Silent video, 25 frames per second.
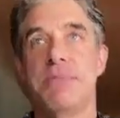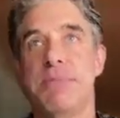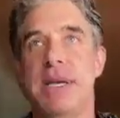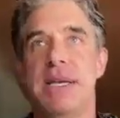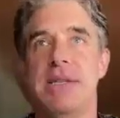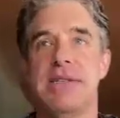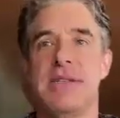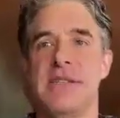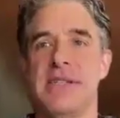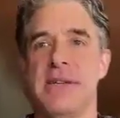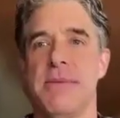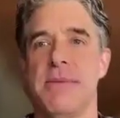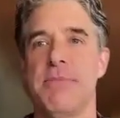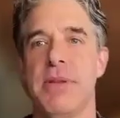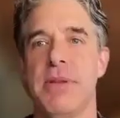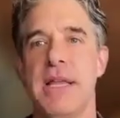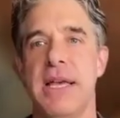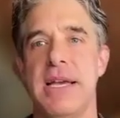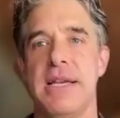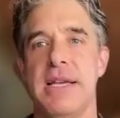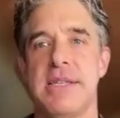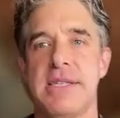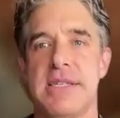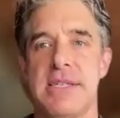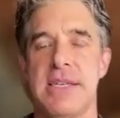pieces in
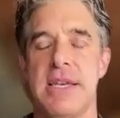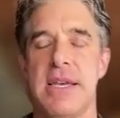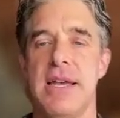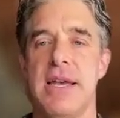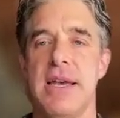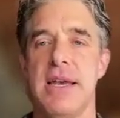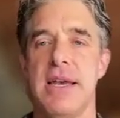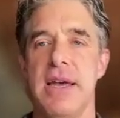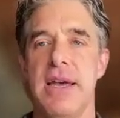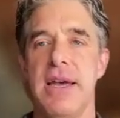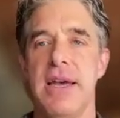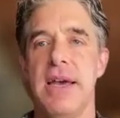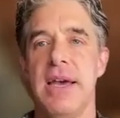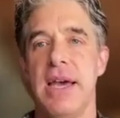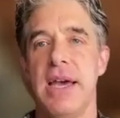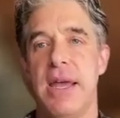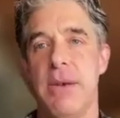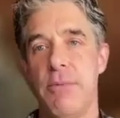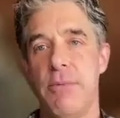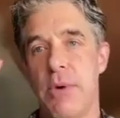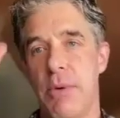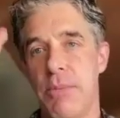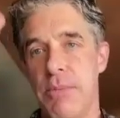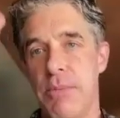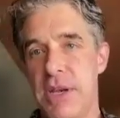place.
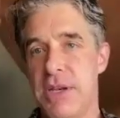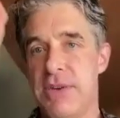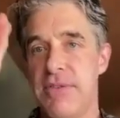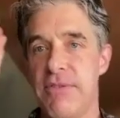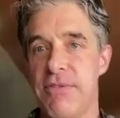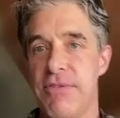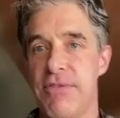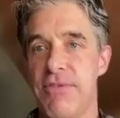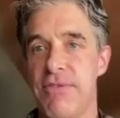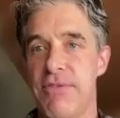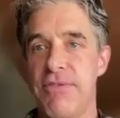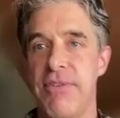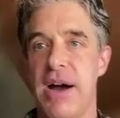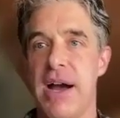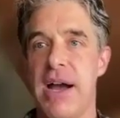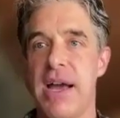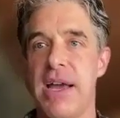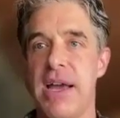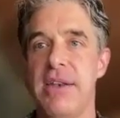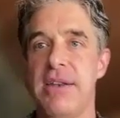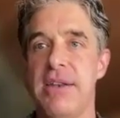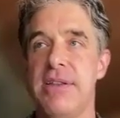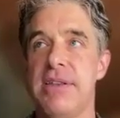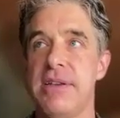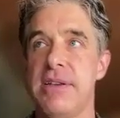And when we
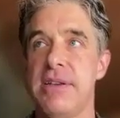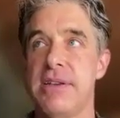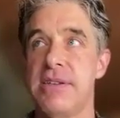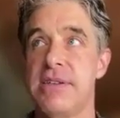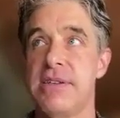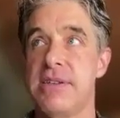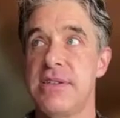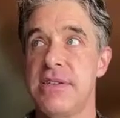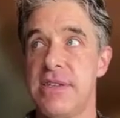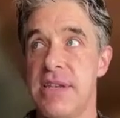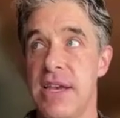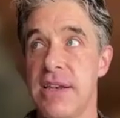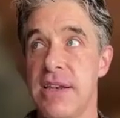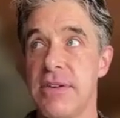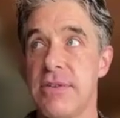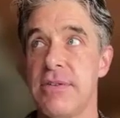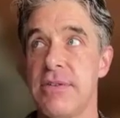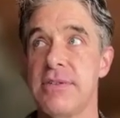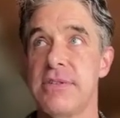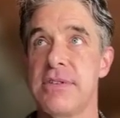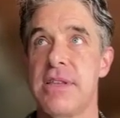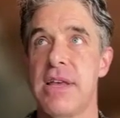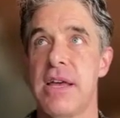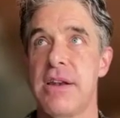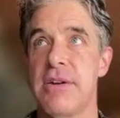find the
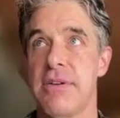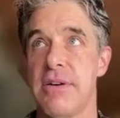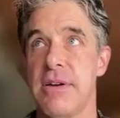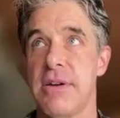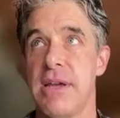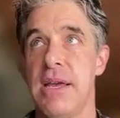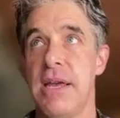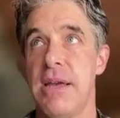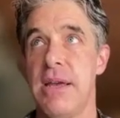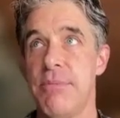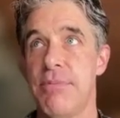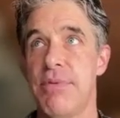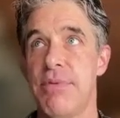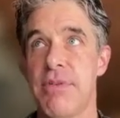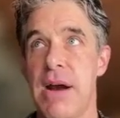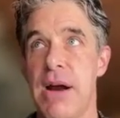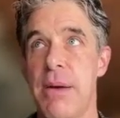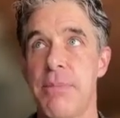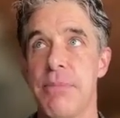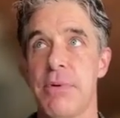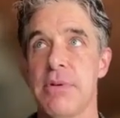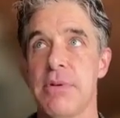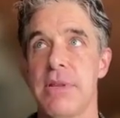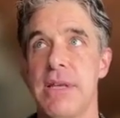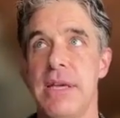signals that are
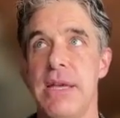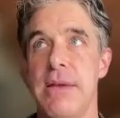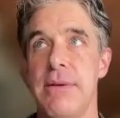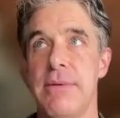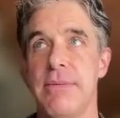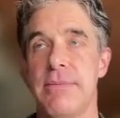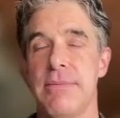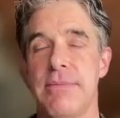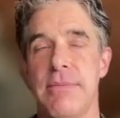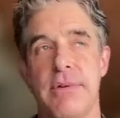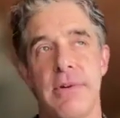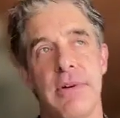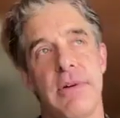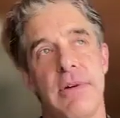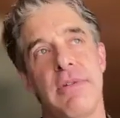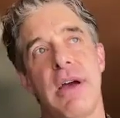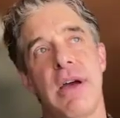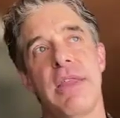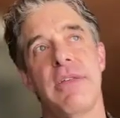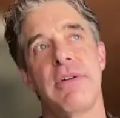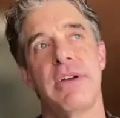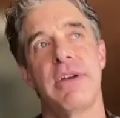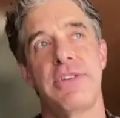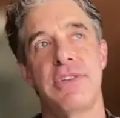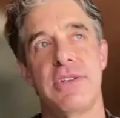improperly, or
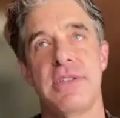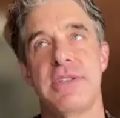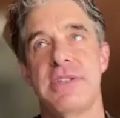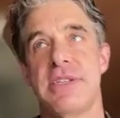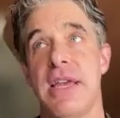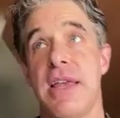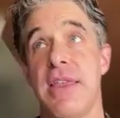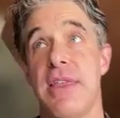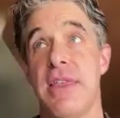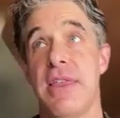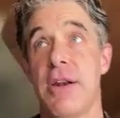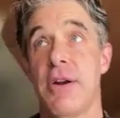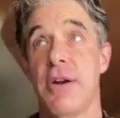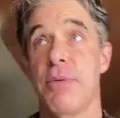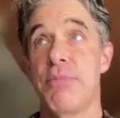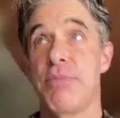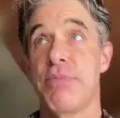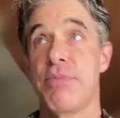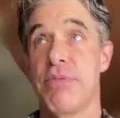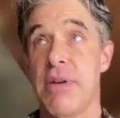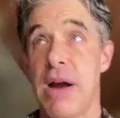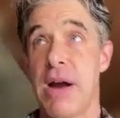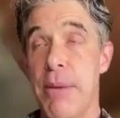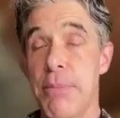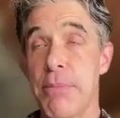rather, I should say, that are
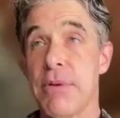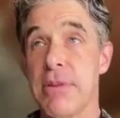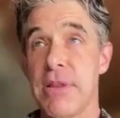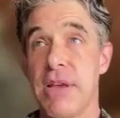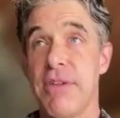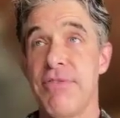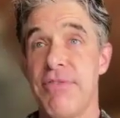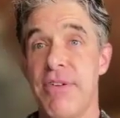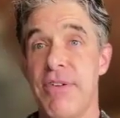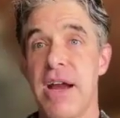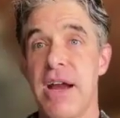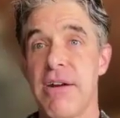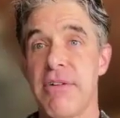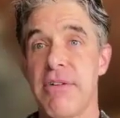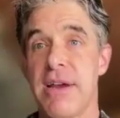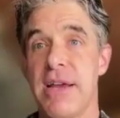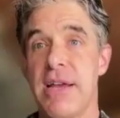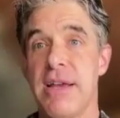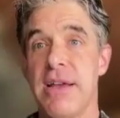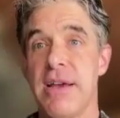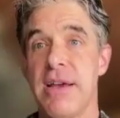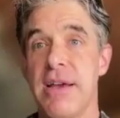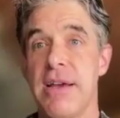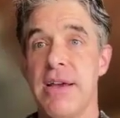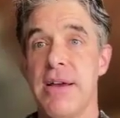properly
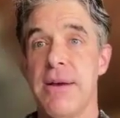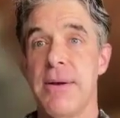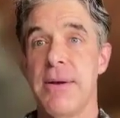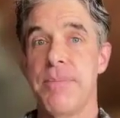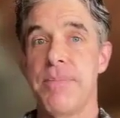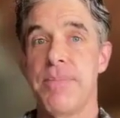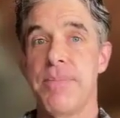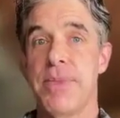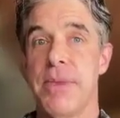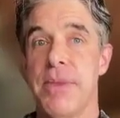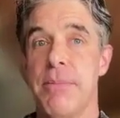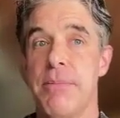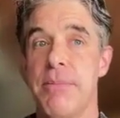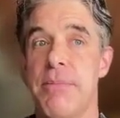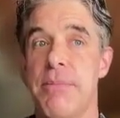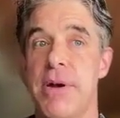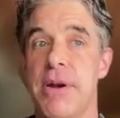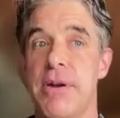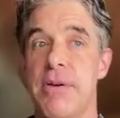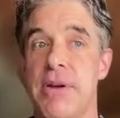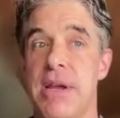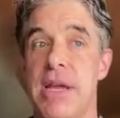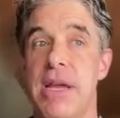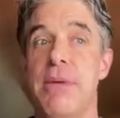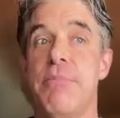firing, but
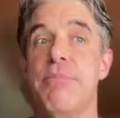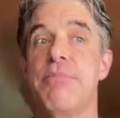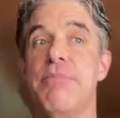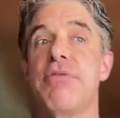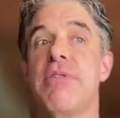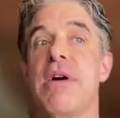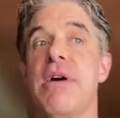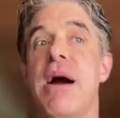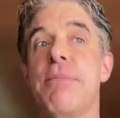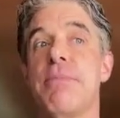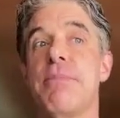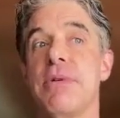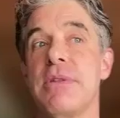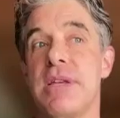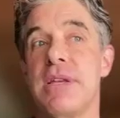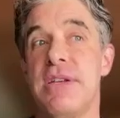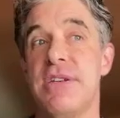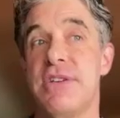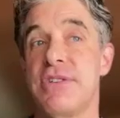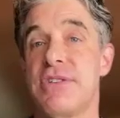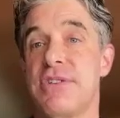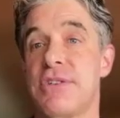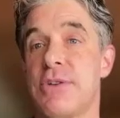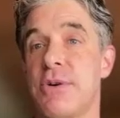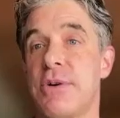are improperly
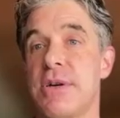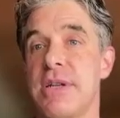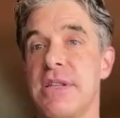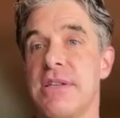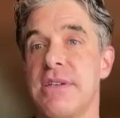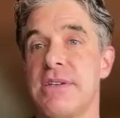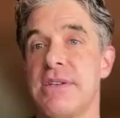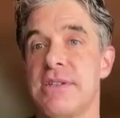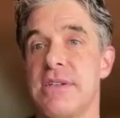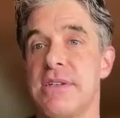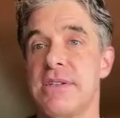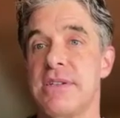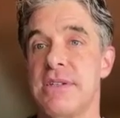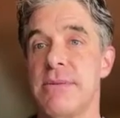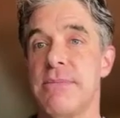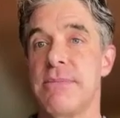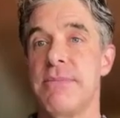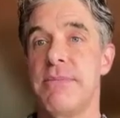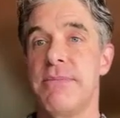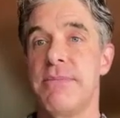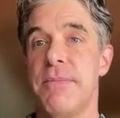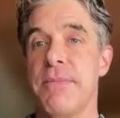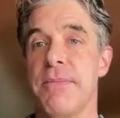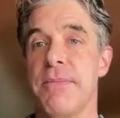distorting the system,